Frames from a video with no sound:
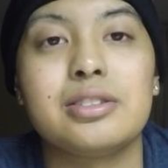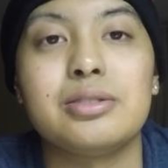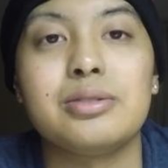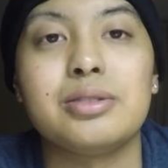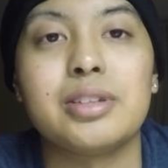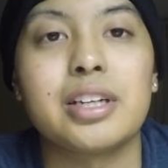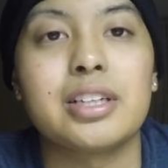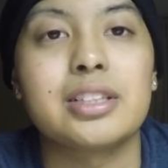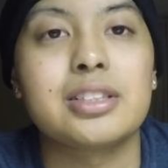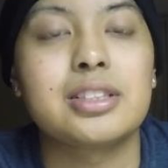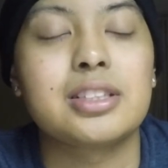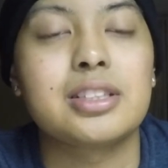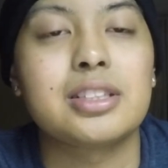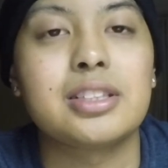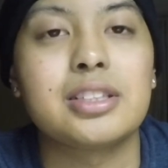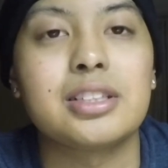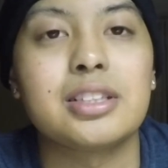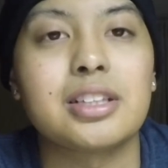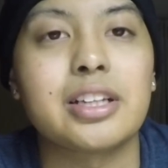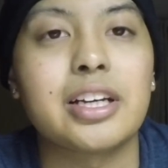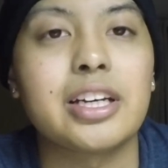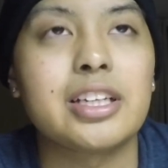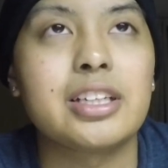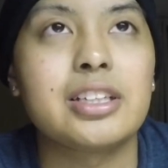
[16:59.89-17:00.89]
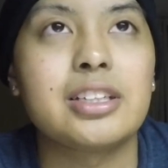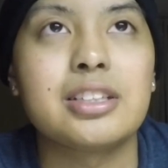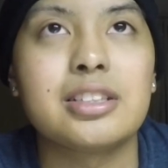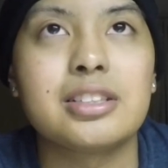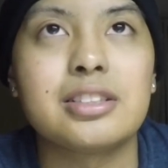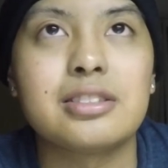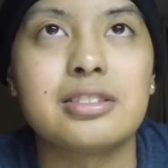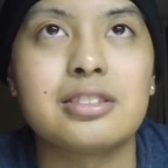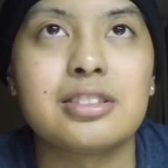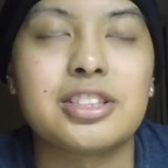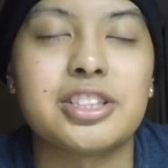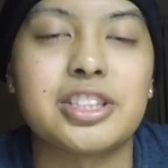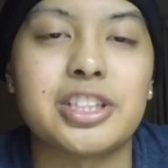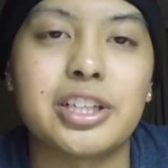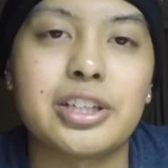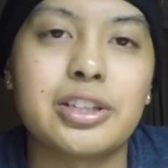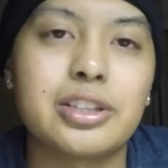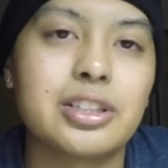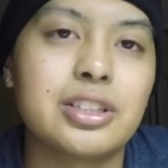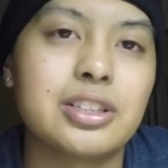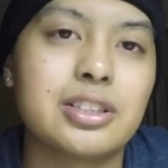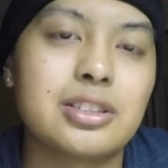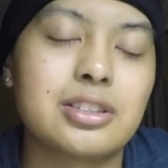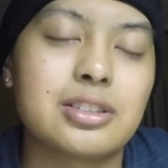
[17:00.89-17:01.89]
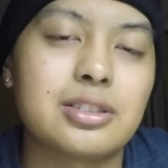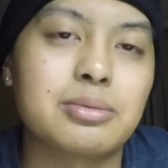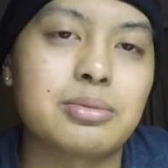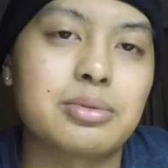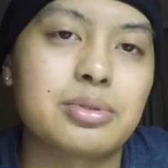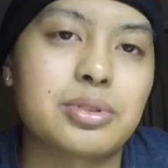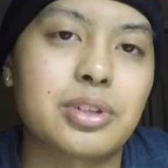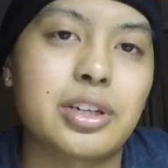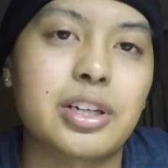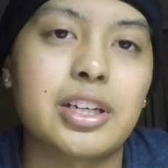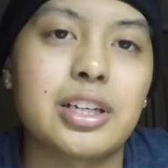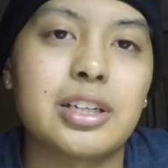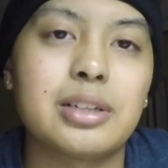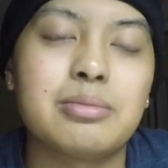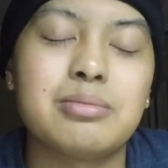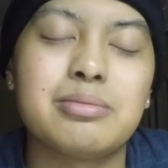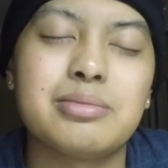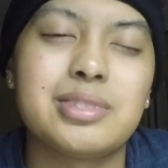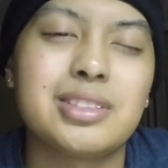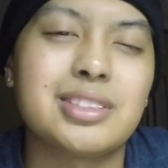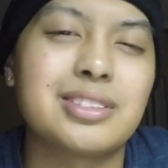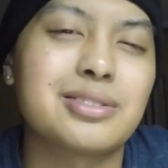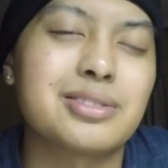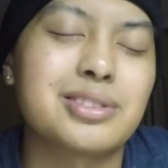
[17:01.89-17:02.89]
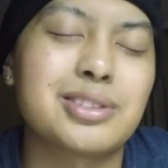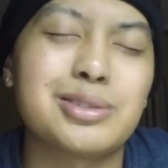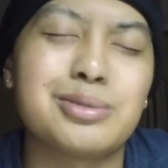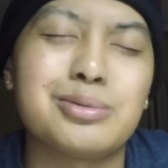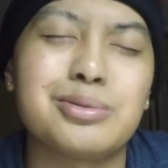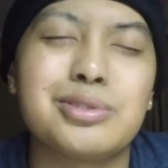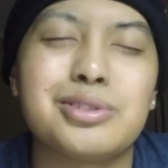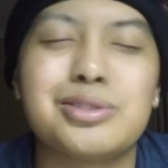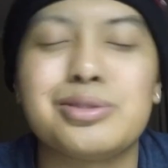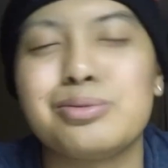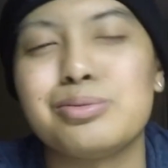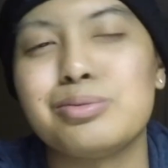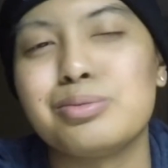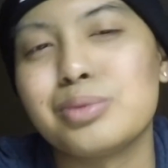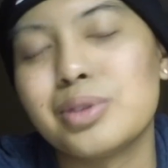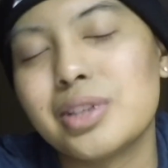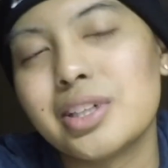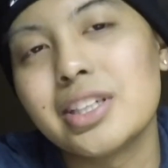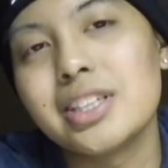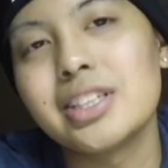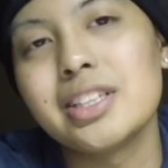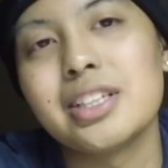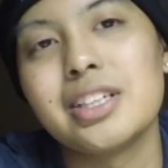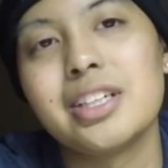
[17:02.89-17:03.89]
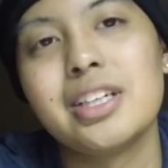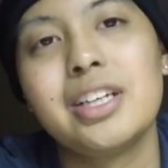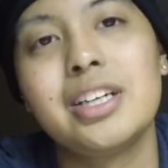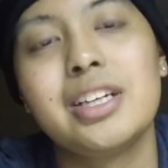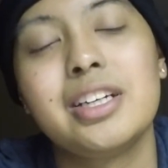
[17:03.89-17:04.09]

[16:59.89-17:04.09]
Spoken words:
You guys can like it, share it, subscribe, do what you want.